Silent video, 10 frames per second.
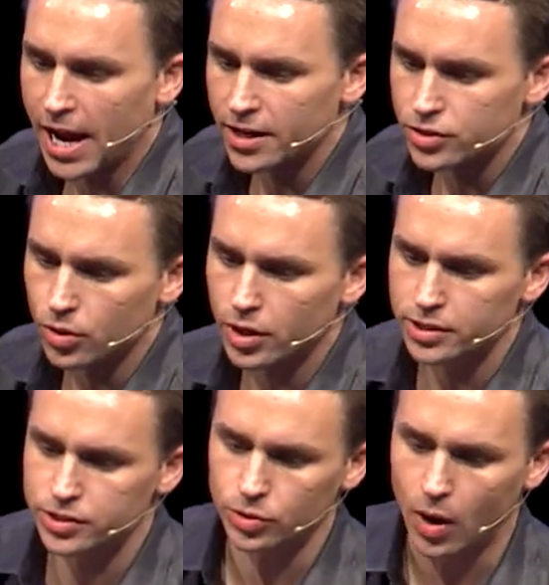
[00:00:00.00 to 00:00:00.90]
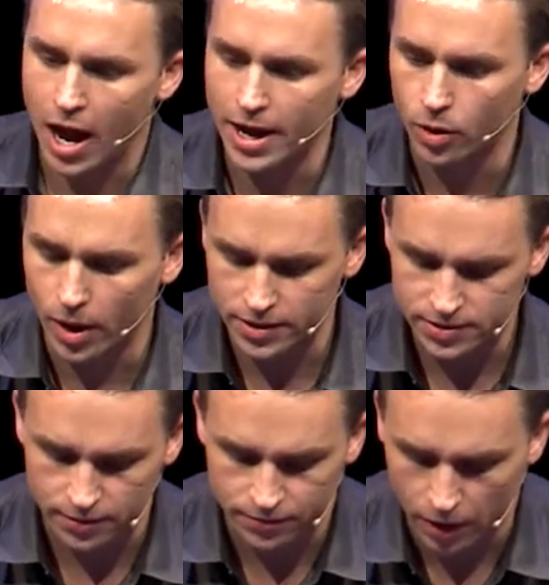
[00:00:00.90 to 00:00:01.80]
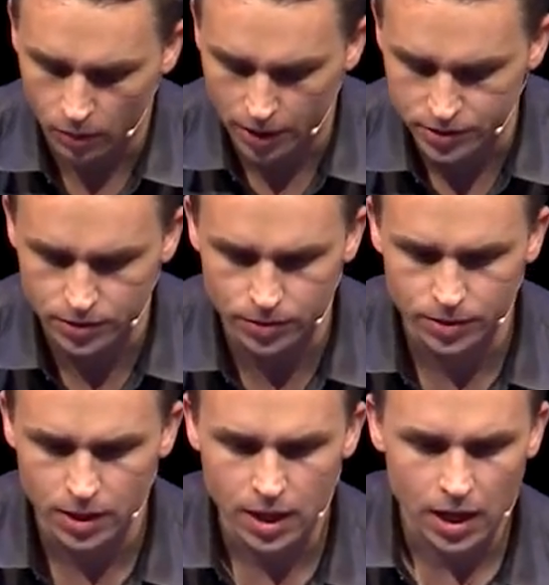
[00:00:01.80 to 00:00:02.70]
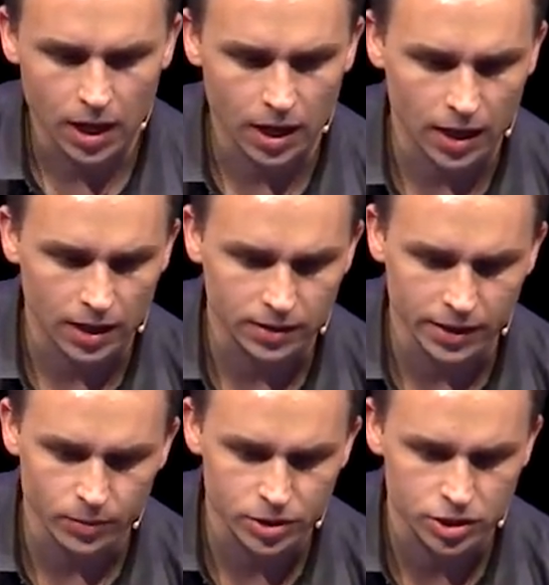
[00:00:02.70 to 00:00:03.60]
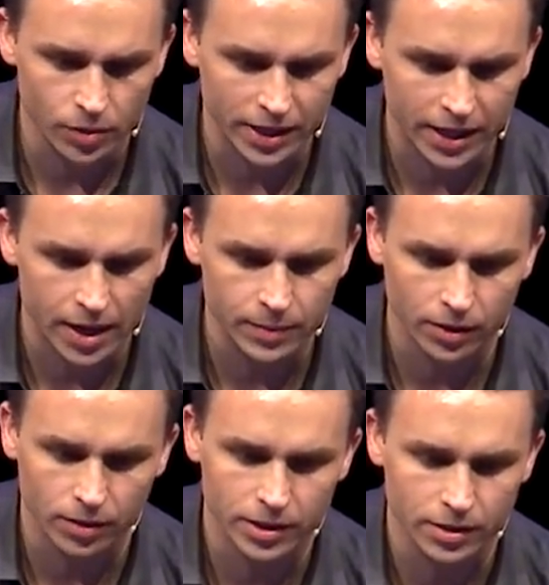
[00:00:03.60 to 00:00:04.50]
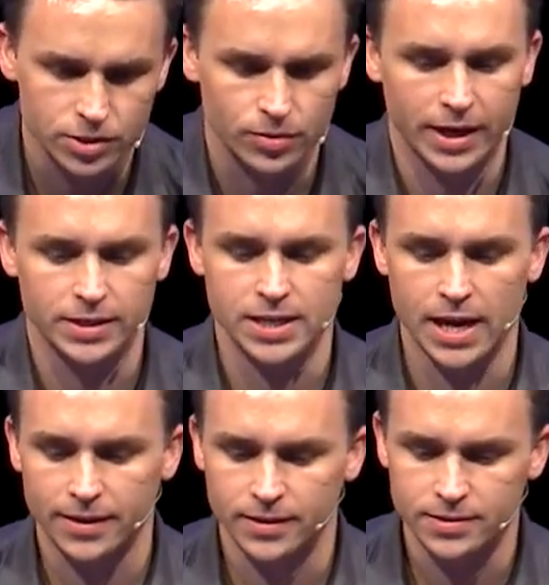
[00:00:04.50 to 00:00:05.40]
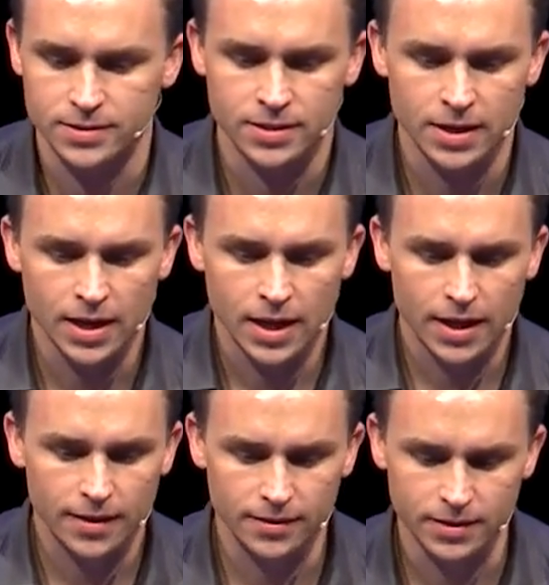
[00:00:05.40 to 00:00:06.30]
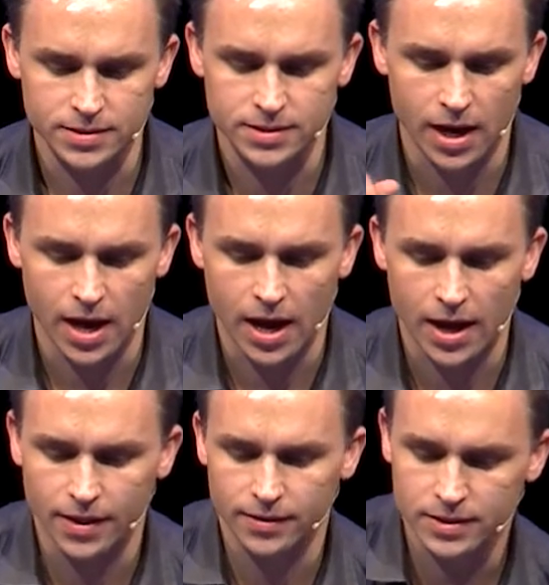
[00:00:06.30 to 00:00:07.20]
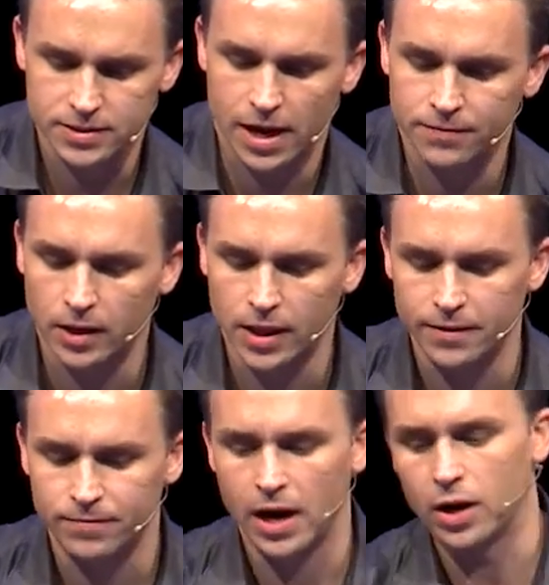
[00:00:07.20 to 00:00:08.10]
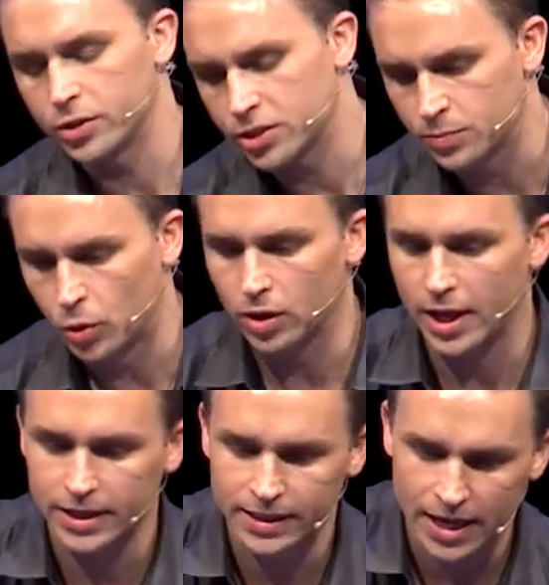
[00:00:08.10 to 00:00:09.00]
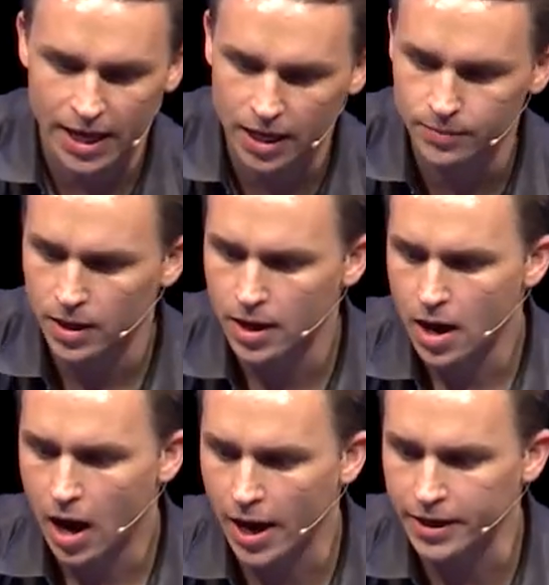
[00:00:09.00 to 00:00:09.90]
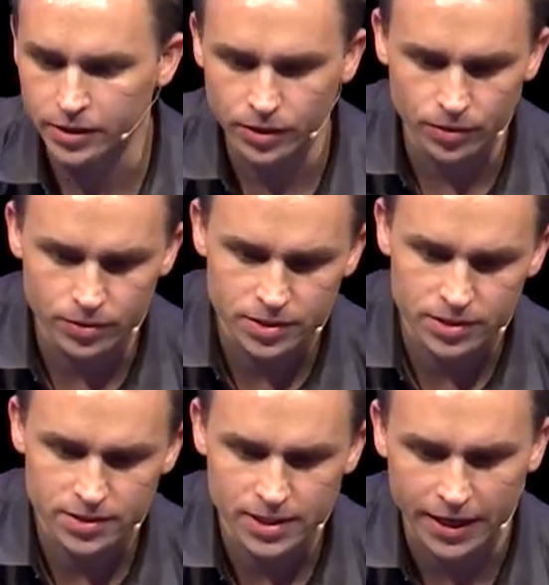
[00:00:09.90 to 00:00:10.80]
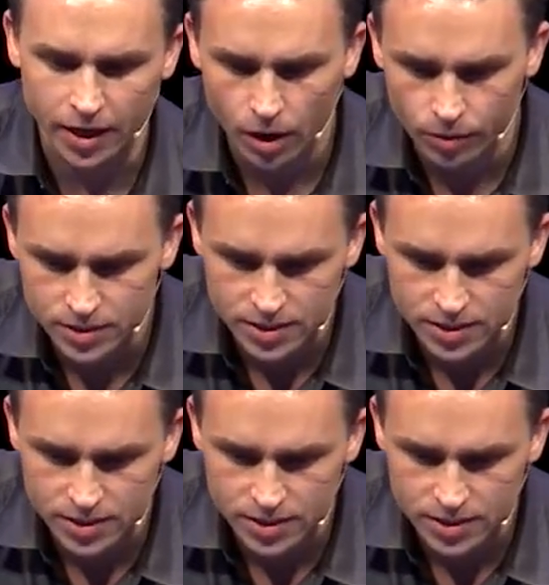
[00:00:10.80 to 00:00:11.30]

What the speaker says: Android, to iOS if I want to. Lee was showing gaming earlier, so I can take this FLA file, which is more like a game. I could use, say, code